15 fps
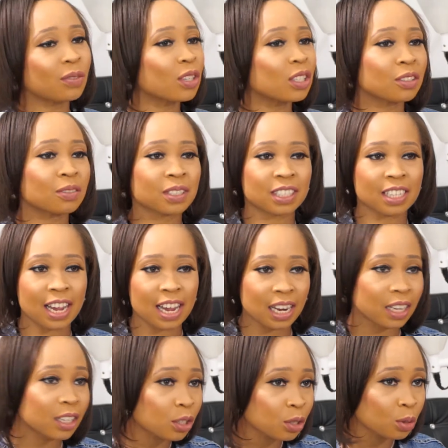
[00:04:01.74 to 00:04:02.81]
use of
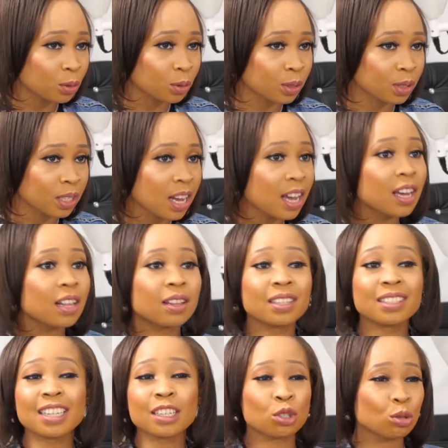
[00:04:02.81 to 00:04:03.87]
styling tools.
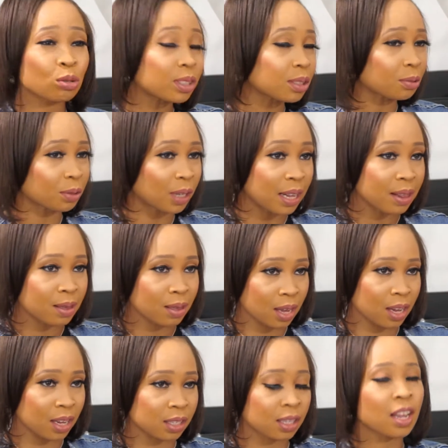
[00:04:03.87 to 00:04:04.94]
These are 2 different
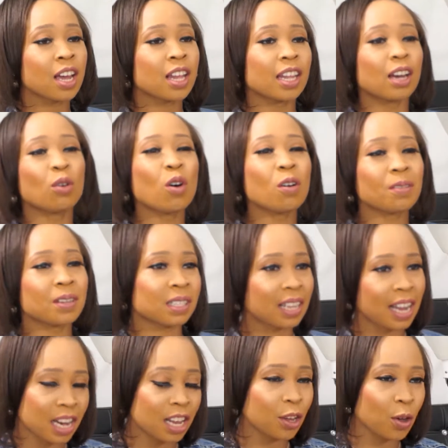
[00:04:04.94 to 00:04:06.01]
things. Now, overstyling